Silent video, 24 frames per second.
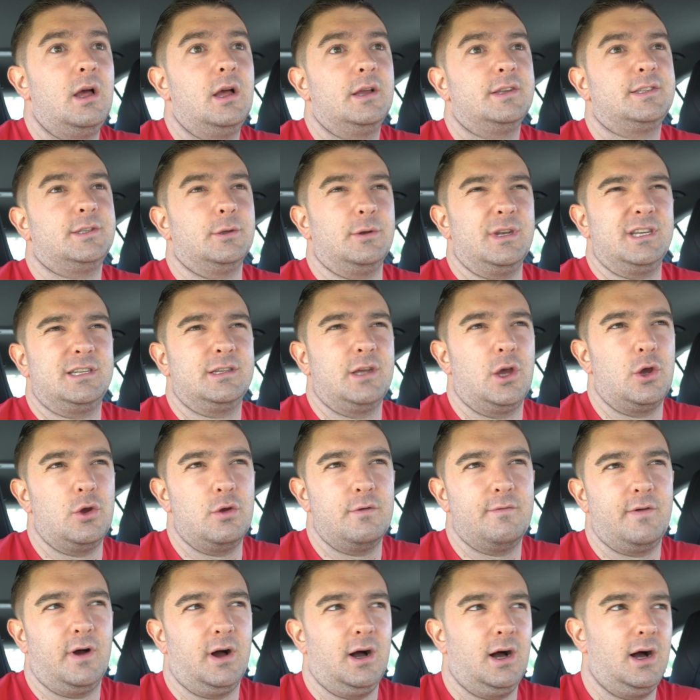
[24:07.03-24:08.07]
Still need to
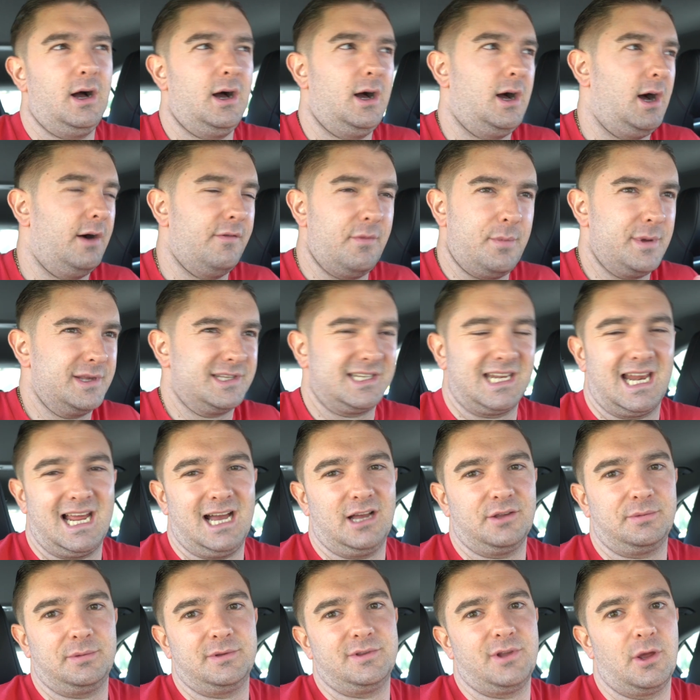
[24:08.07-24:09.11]
hoover other bits of the
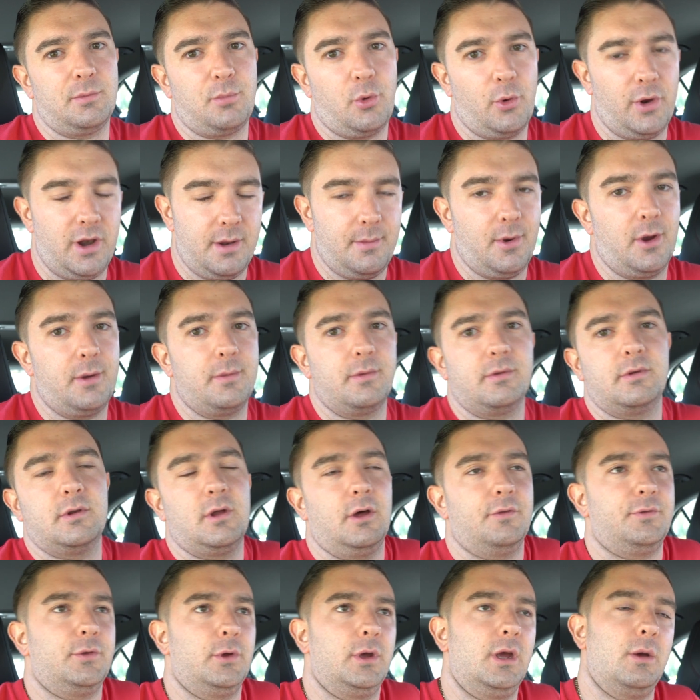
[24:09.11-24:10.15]
house, but there's no point at the moment.
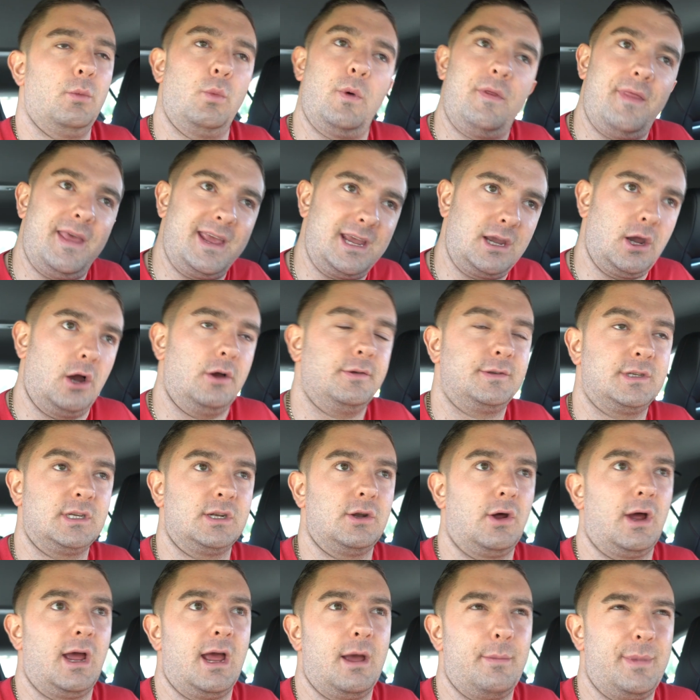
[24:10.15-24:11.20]
I'll do it when they go
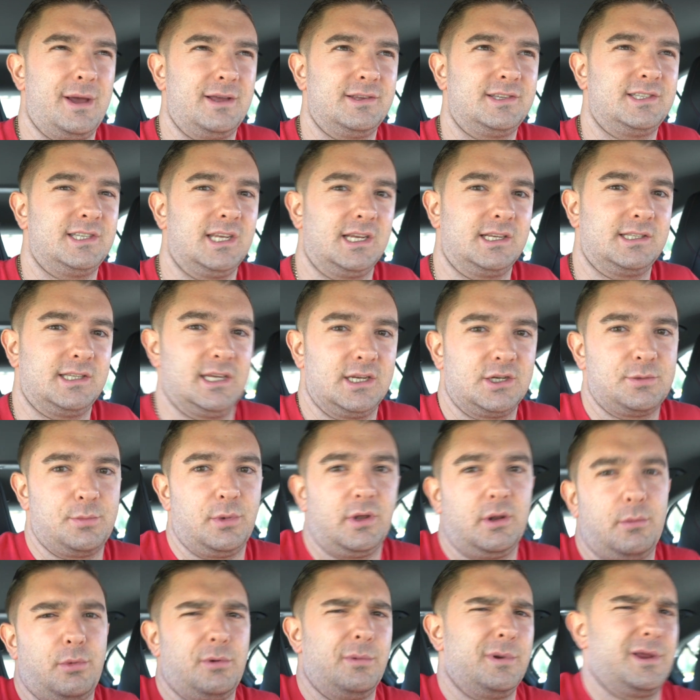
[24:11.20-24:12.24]
tonight at about six-ish, but
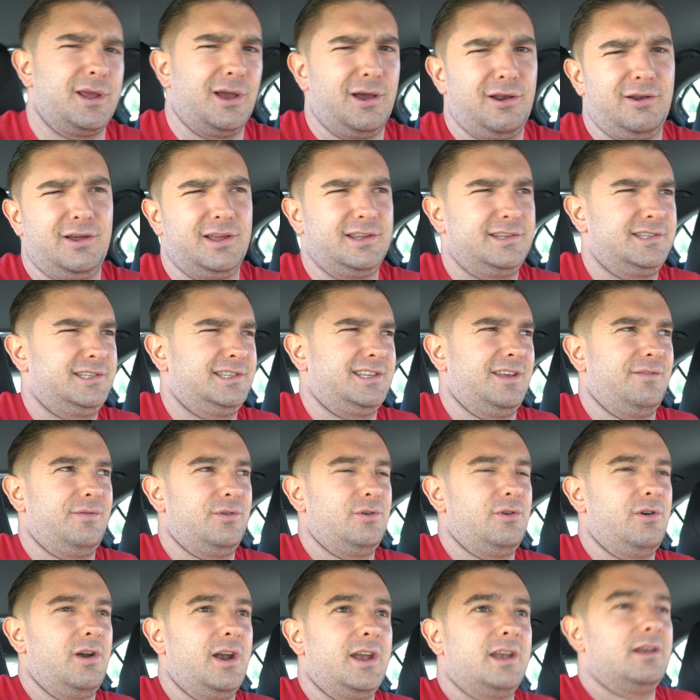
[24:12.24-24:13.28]
they'll probably go like seven
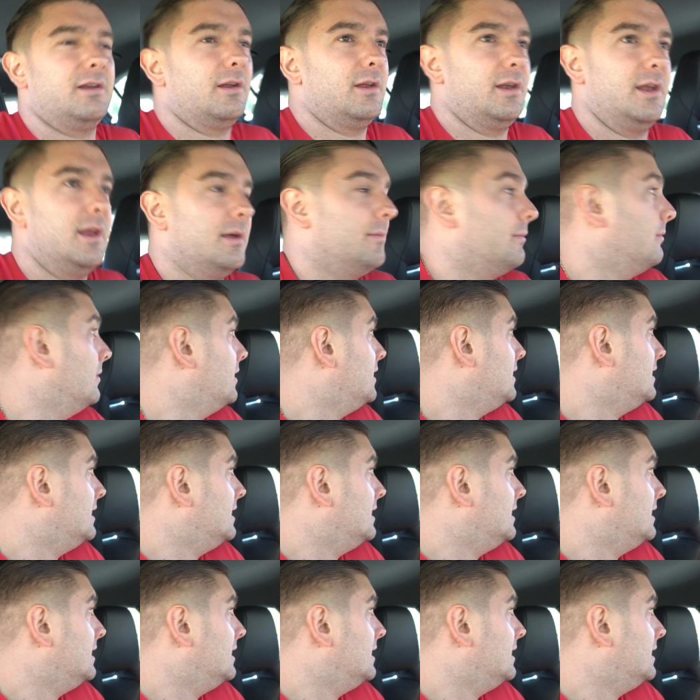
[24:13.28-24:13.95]
or eight now and then.